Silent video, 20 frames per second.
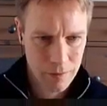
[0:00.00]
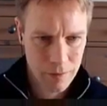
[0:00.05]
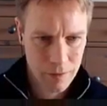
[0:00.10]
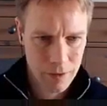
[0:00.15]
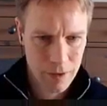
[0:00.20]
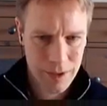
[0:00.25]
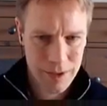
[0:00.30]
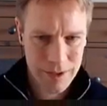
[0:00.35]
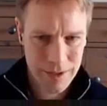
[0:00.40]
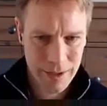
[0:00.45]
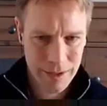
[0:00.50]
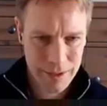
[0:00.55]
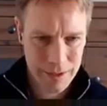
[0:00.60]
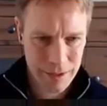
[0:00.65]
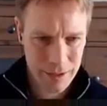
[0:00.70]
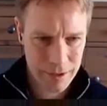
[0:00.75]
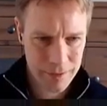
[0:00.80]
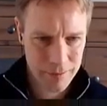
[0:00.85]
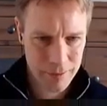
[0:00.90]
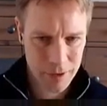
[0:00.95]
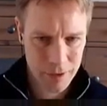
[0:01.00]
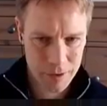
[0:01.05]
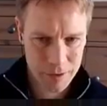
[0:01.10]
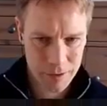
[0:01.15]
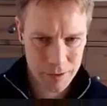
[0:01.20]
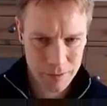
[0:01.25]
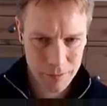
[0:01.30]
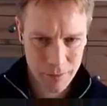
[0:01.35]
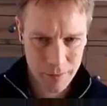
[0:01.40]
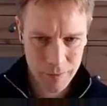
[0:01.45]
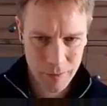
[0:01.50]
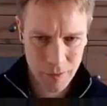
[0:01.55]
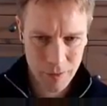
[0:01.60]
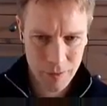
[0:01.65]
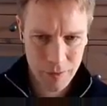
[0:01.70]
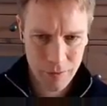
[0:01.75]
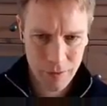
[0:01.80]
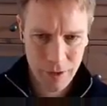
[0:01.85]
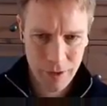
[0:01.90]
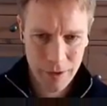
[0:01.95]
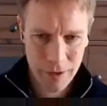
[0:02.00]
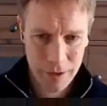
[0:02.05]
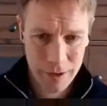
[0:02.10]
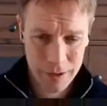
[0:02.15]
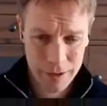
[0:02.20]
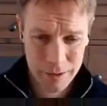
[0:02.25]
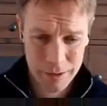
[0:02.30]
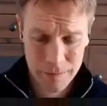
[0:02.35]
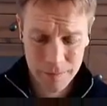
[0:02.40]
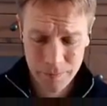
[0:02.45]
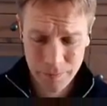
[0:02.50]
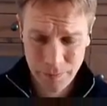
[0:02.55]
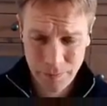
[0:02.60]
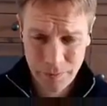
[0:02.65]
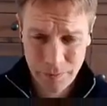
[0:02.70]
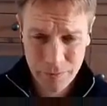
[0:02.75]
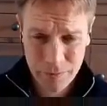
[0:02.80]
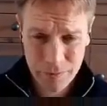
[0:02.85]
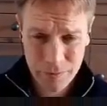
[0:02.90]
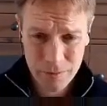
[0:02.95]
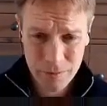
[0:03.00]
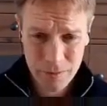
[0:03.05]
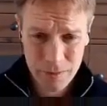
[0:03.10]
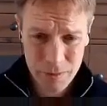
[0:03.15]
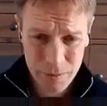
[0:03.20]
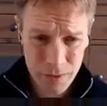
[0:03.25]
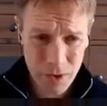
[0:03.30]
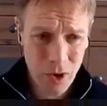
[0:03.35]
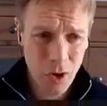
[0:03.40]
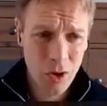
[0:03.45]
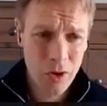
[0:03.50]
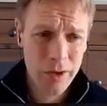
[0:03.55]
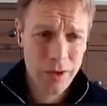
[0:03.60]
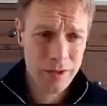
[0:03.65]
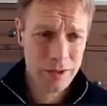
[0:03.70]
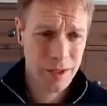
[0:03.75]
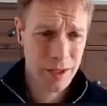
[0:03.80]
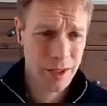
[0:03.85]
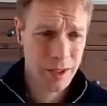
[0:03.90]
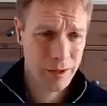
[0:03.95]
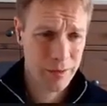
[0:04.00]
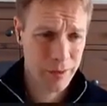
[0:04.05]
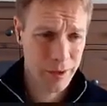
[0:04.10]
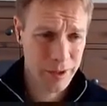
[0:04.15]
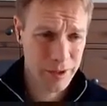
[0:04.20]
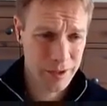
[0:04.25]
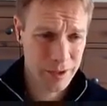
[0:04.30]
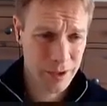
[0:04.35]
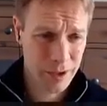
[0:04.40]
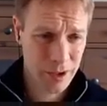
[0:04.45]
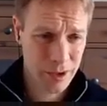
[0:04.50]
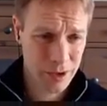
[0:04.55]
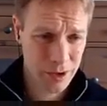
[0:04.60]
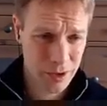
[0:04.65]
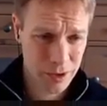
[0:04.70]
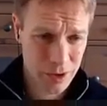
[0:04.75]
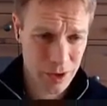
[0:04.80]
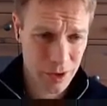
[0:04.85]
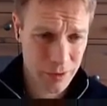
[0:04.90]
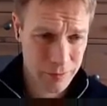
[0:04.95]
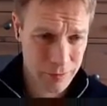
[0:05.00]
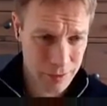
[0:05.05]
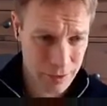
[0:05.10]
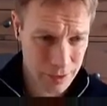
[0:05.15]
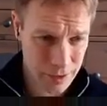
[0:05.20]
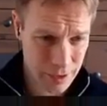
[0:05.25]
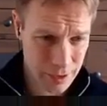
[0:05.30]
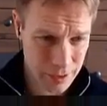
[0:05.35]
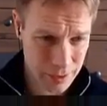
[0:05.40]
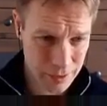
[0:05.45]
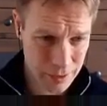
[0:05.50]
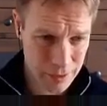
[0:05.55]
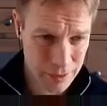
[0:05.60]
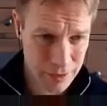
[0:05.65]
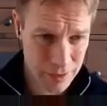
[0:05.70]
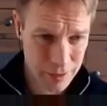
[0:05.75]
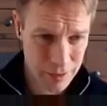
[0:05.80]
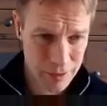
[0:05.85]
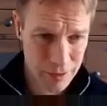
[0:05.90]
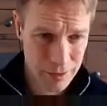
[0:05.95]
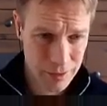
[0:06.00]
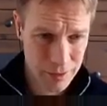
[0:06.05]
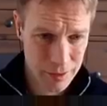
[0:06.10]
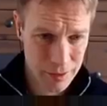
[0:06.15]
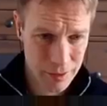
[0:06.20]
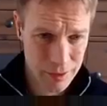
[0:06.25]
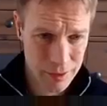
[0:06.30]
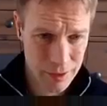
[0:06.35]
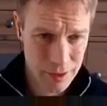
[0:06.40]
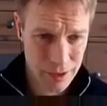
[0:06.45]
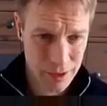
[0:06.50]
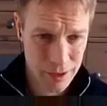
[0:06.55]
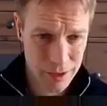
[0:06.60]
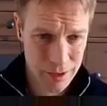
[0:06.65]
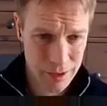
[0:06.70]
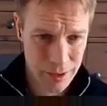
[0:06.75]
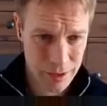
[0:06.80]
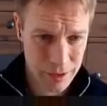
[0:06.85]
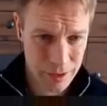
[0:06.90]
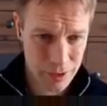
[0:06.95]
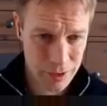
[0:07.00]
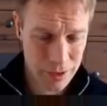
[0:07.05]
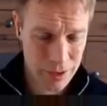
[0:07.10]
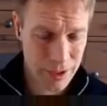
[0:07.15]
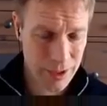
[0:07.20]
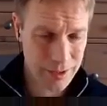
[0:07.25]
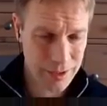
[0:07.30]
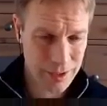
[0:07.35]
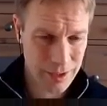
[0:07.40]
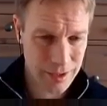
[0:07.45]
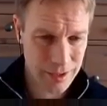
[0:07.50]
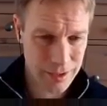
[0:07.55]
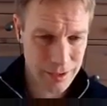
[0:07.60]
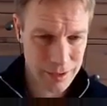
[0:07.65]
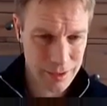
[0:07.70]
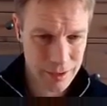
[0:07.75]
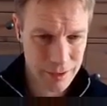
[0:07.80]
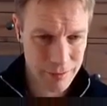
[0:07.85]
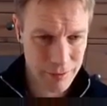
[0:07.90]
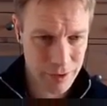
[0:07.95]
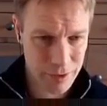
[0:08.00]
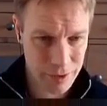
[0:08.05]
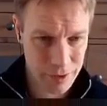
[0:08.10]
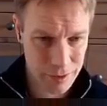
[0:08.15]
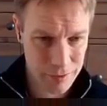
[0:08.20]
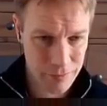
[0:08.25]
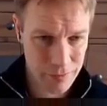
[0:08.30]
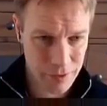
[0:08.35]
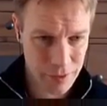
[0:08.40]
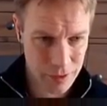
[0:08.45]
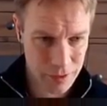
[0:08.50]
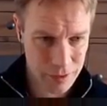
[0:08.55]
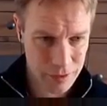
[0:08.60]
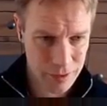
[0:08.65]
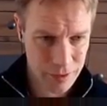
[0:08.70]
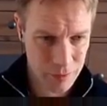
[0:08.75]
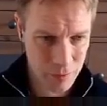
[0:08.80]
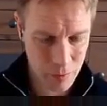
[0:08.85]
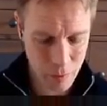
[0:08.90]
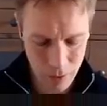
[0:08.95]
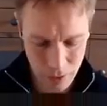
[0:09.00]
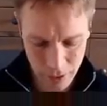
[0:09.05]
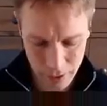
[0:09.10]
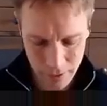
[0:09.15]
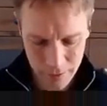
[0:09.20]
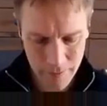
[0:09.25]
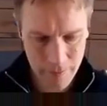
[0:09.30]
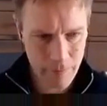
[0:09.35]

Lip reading: test case passes, where we've got three things on the stack. We insert just after the end, and it just gets added, and everything is fine. So why?